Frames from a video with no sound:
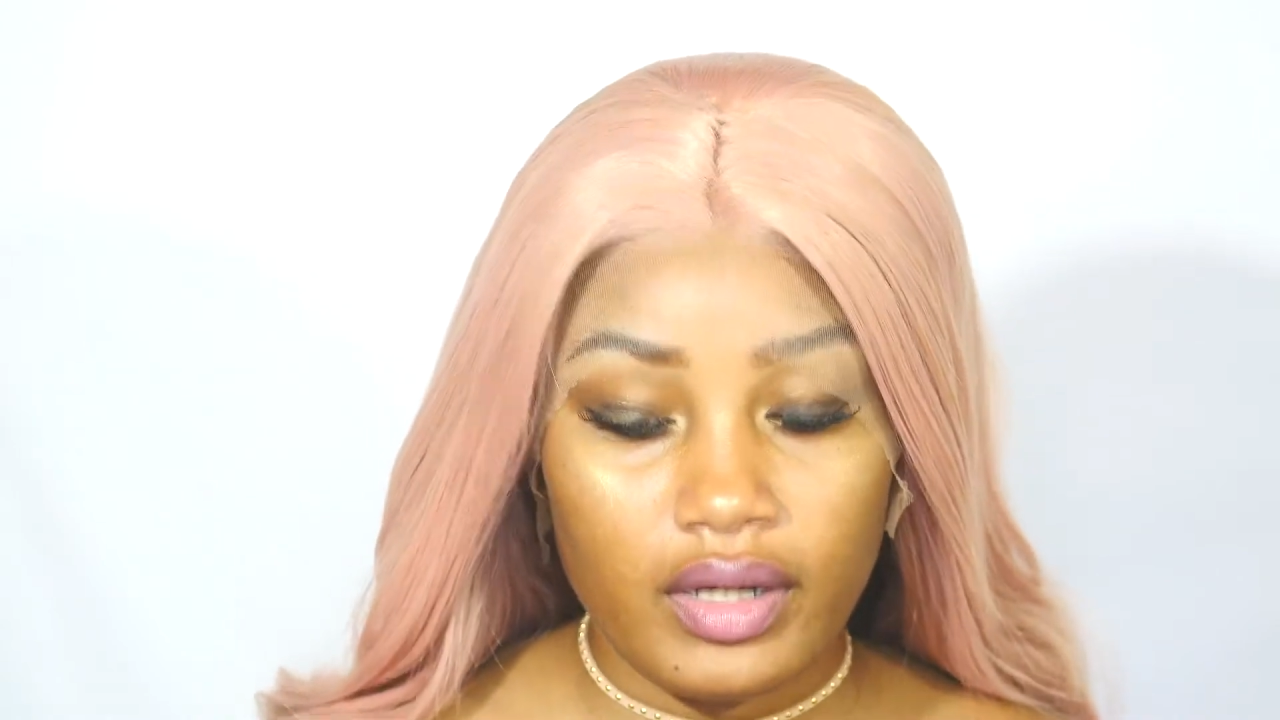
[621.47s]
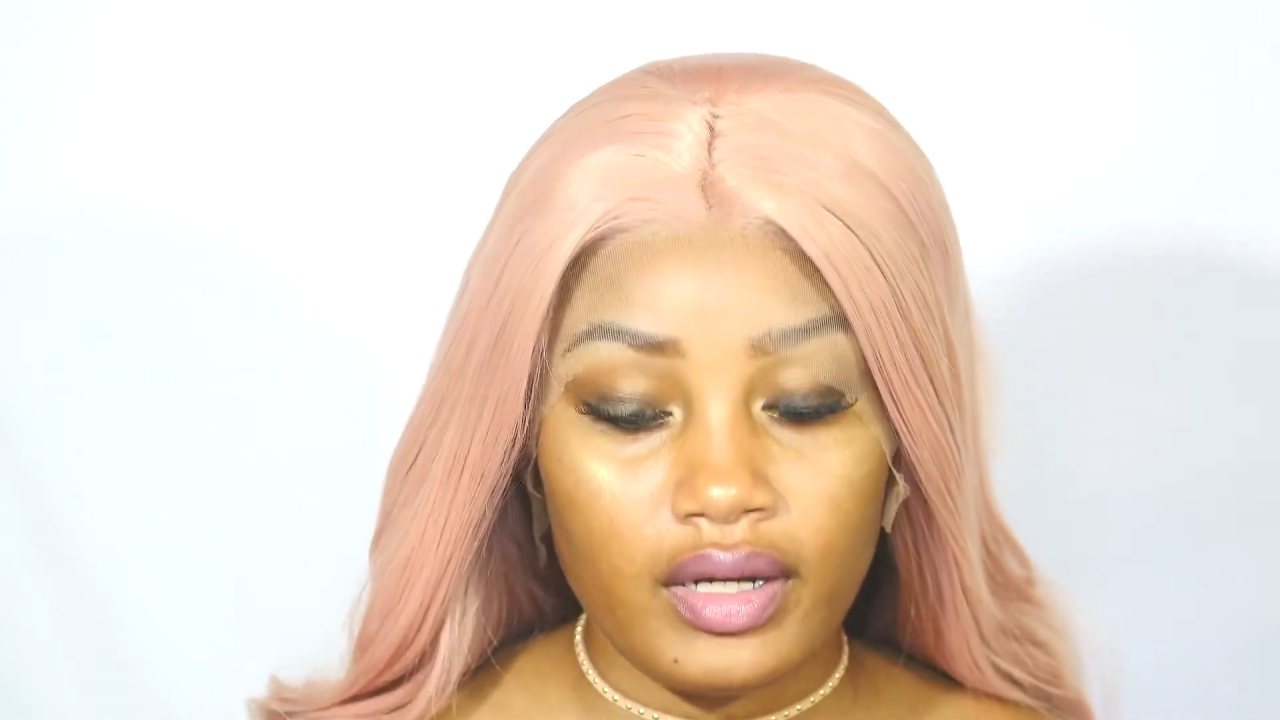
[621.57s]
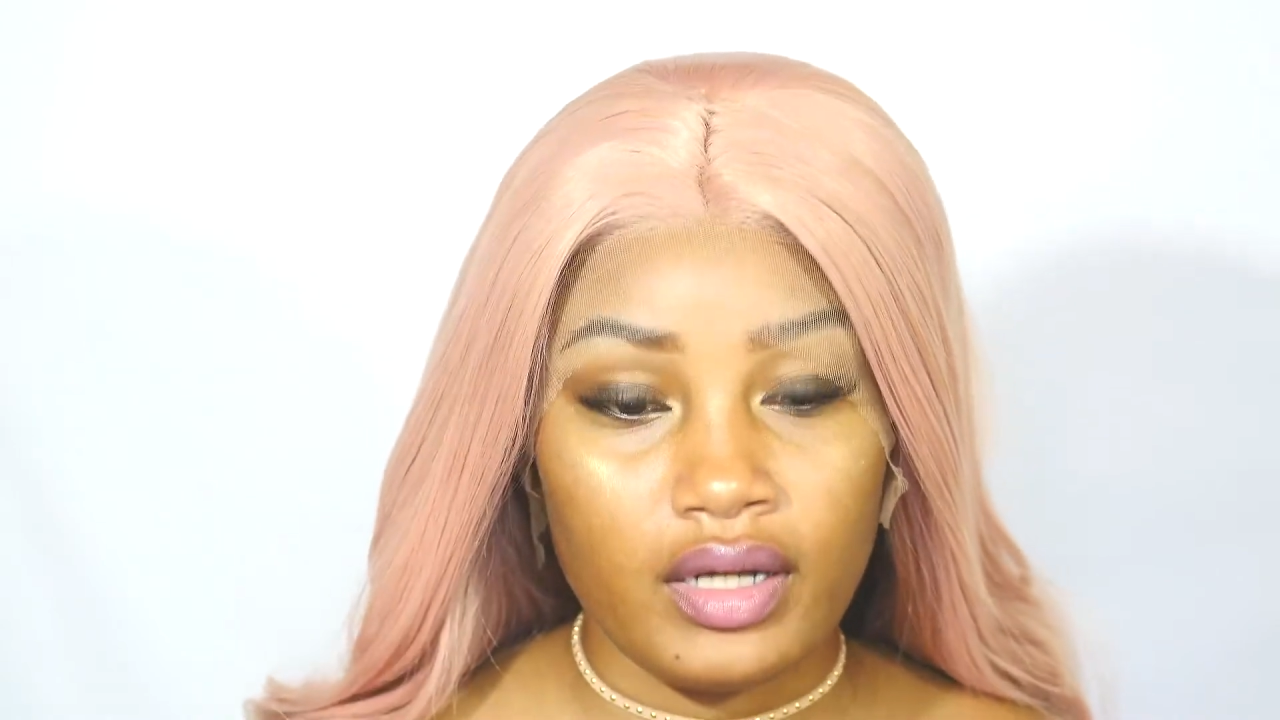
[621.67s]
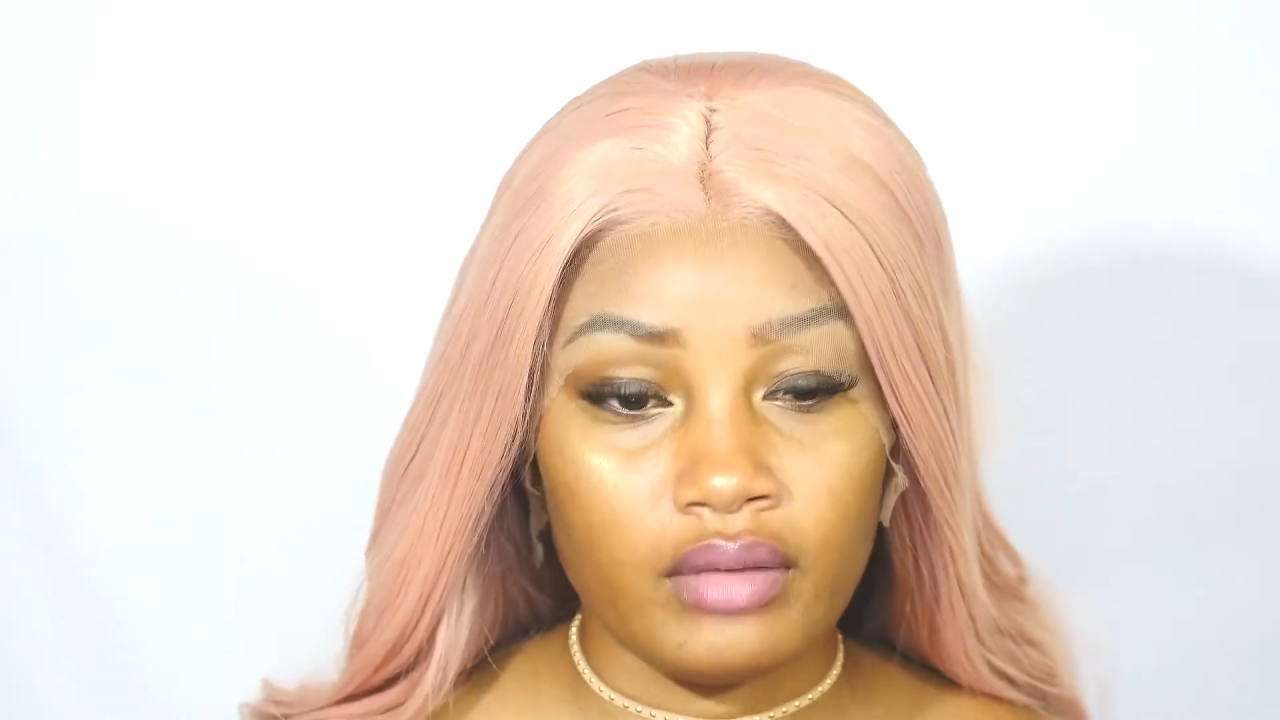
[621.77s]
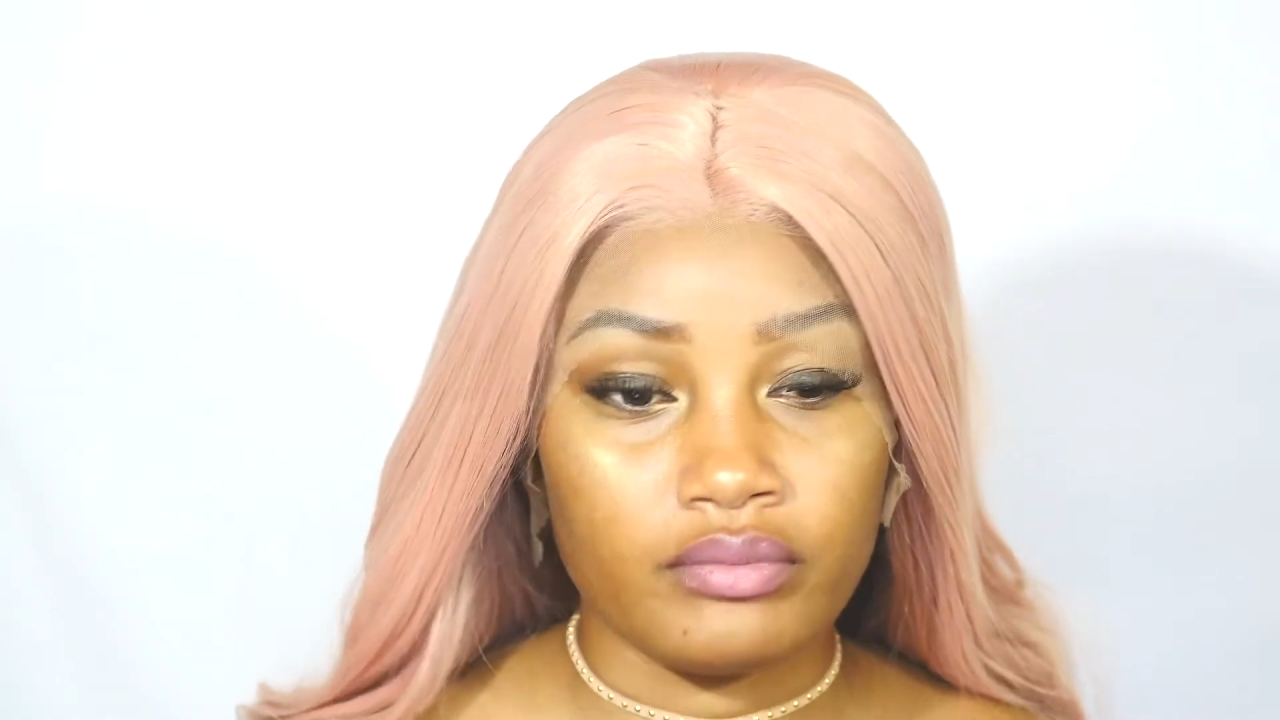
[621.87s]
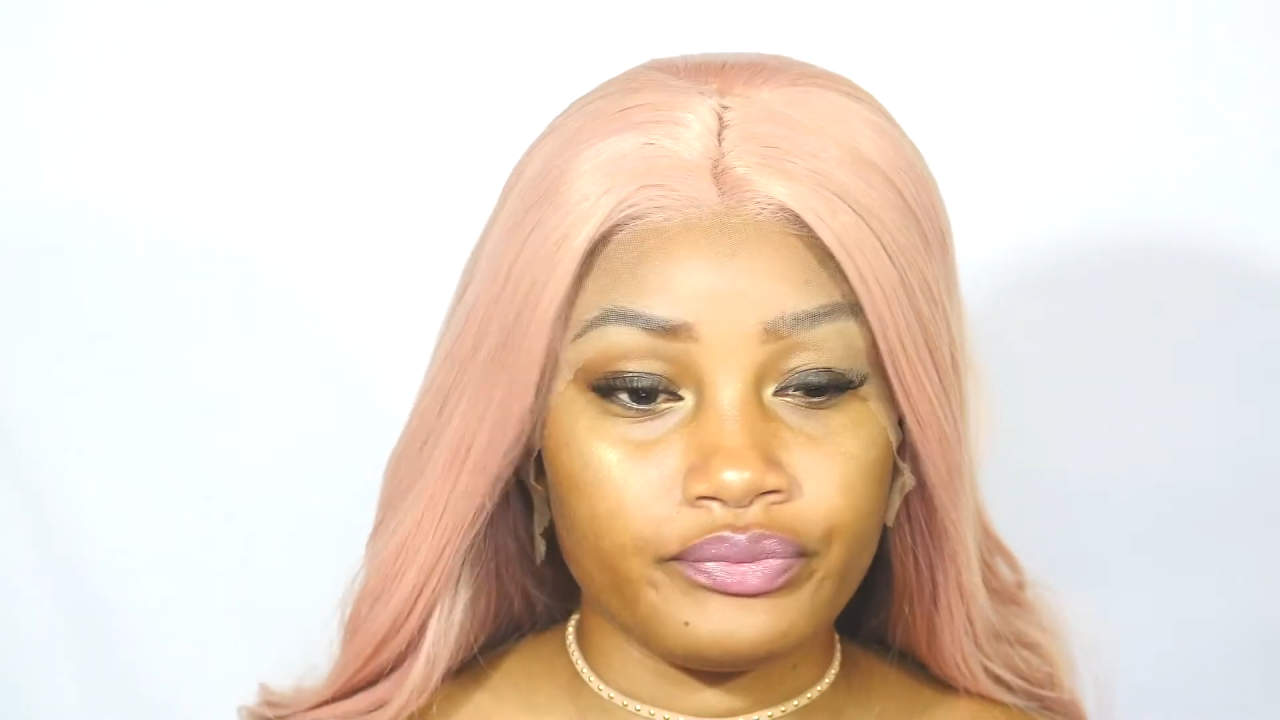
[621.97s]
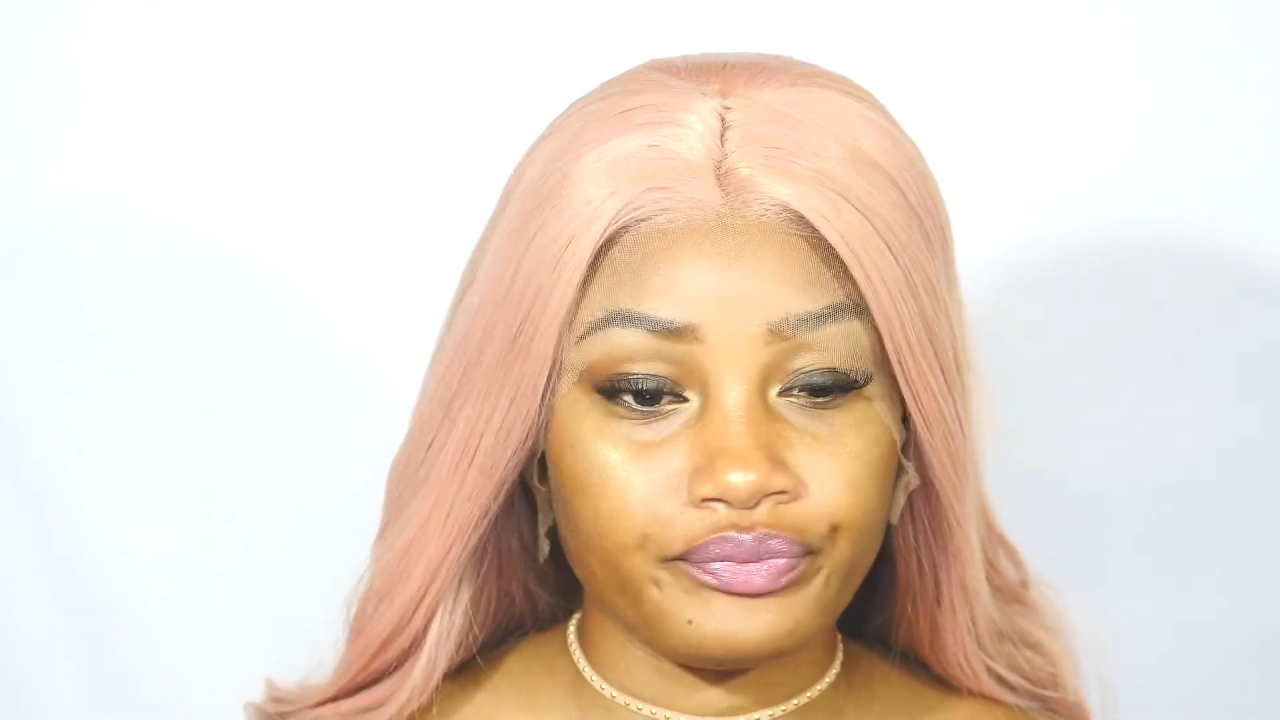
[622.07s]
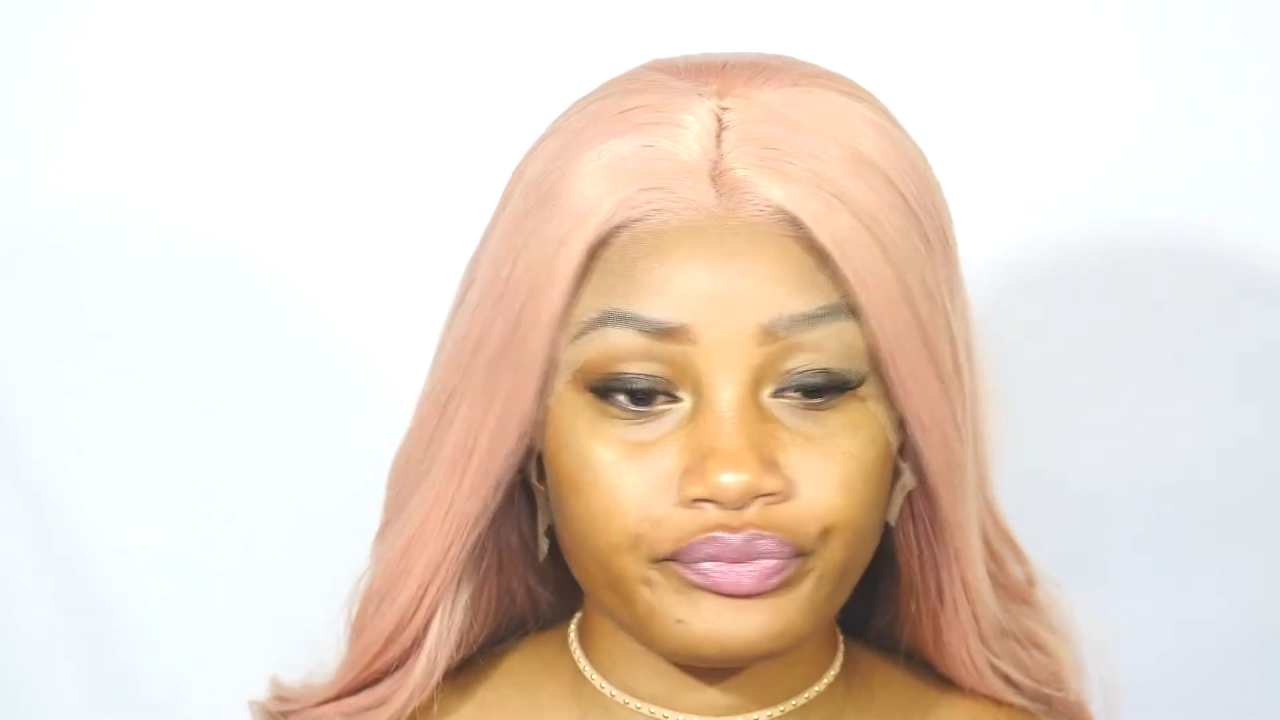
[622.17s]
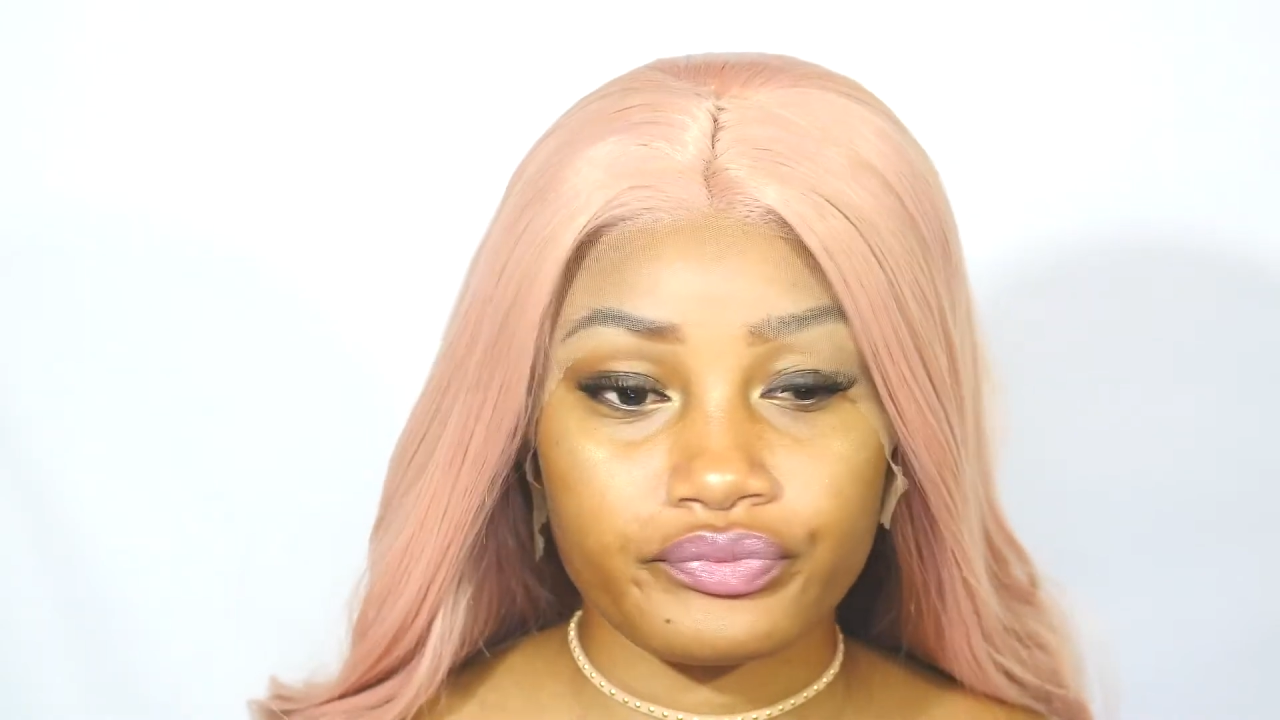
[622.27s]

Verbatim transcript: um,